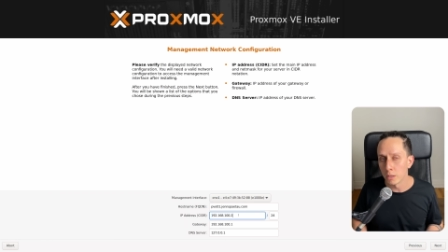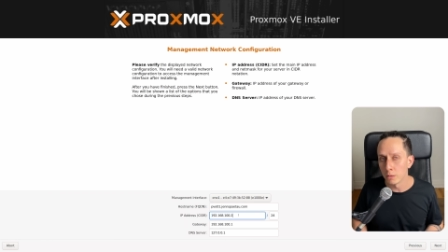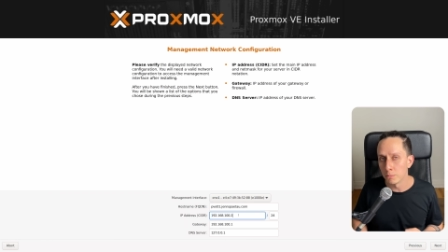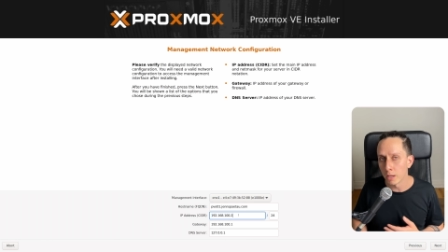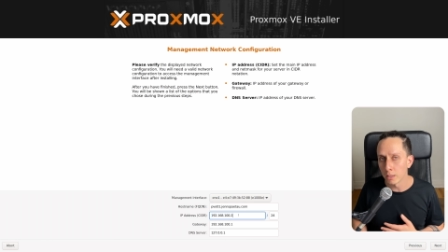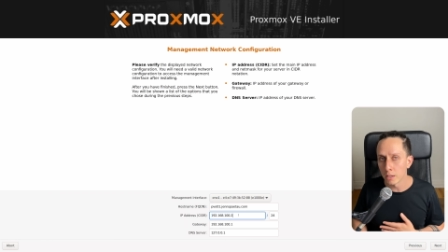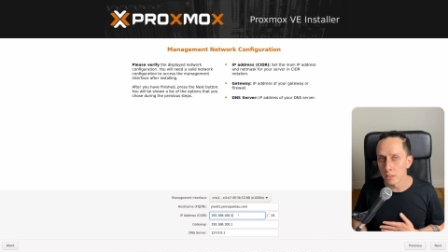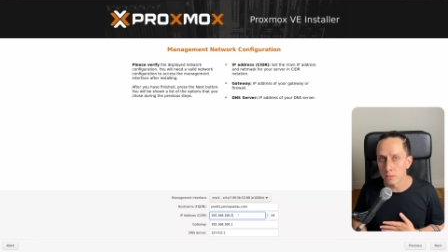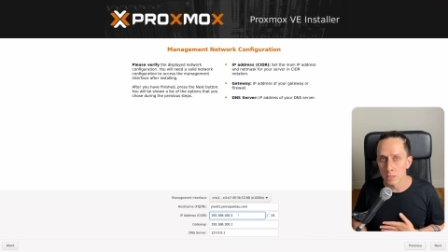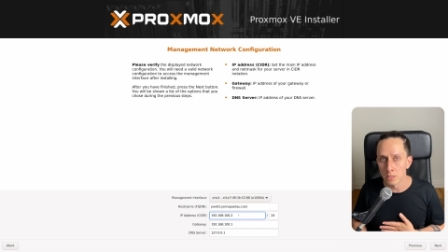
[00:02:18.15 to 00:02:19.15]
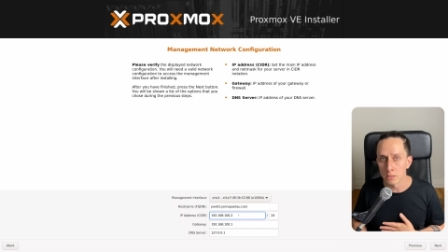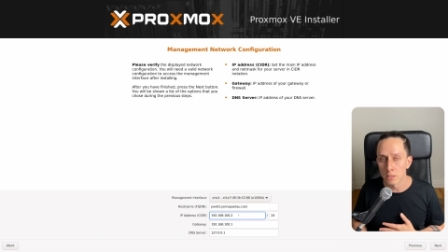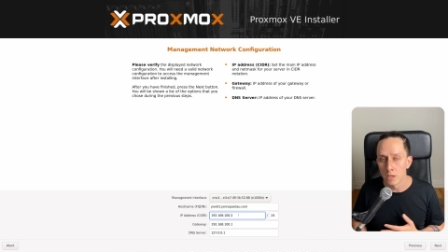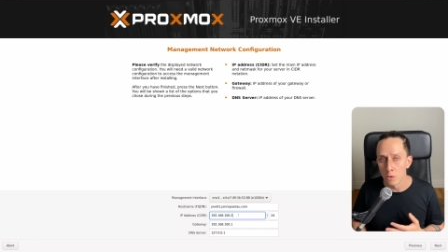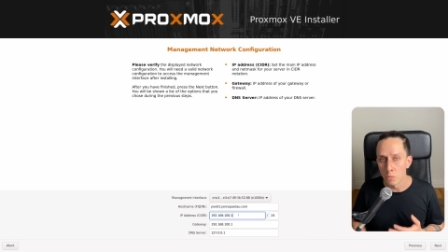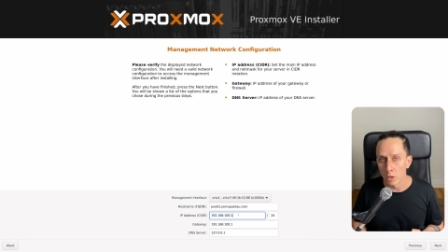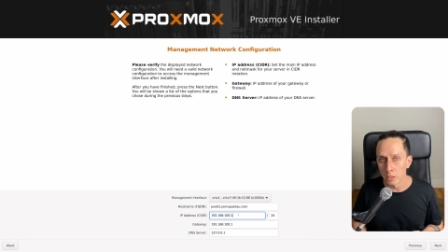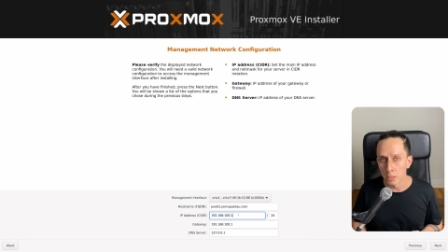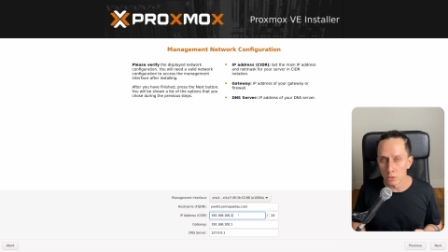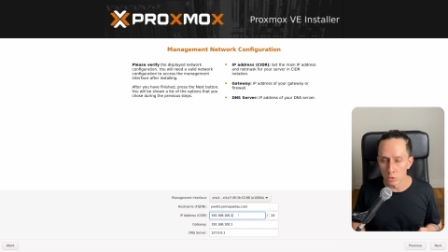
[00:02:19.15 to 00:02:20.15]
In my case is
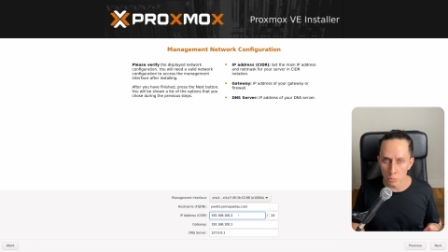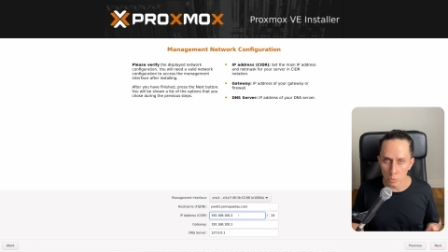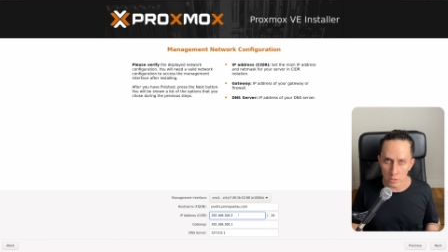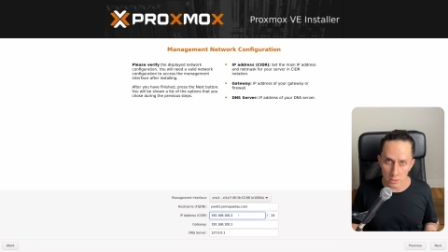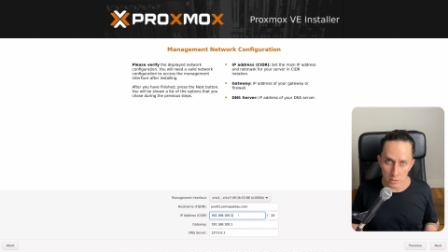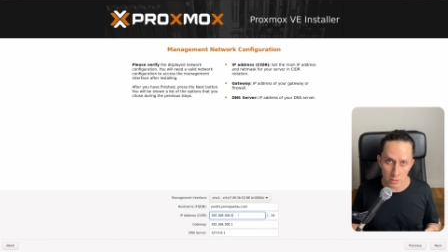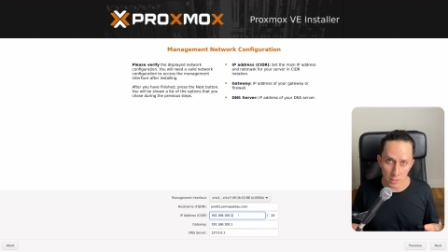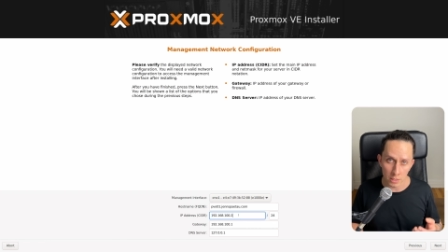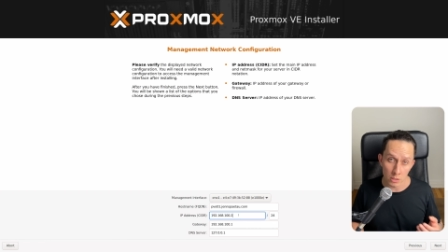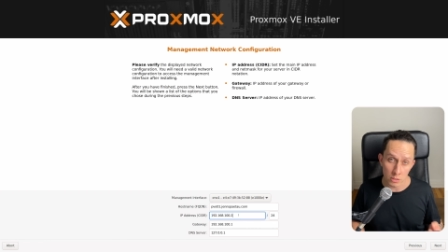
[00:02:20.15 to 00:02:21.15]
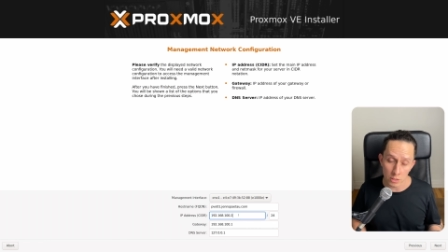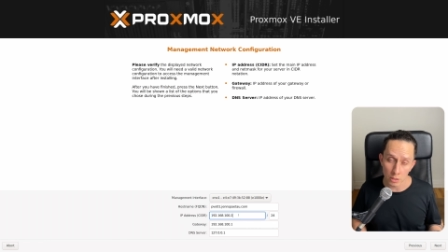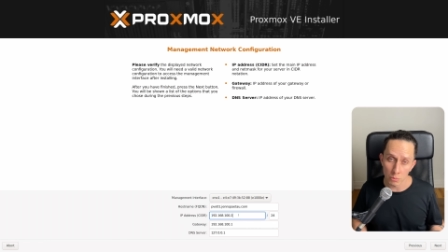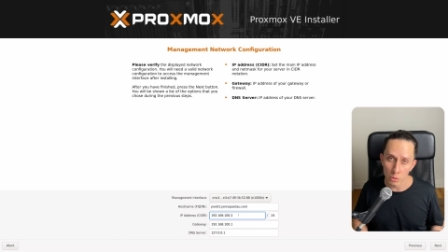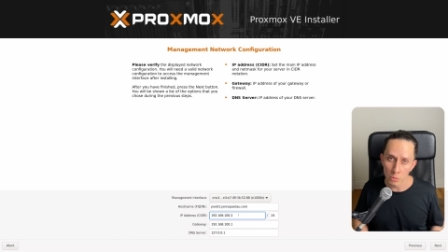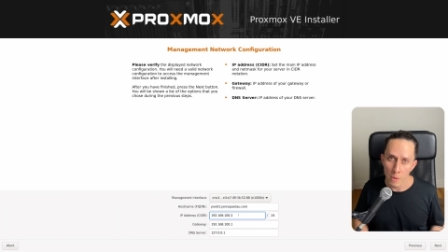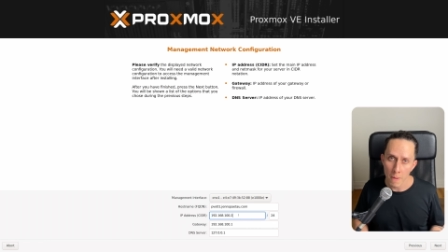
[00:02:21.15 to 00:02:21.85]
192.168.0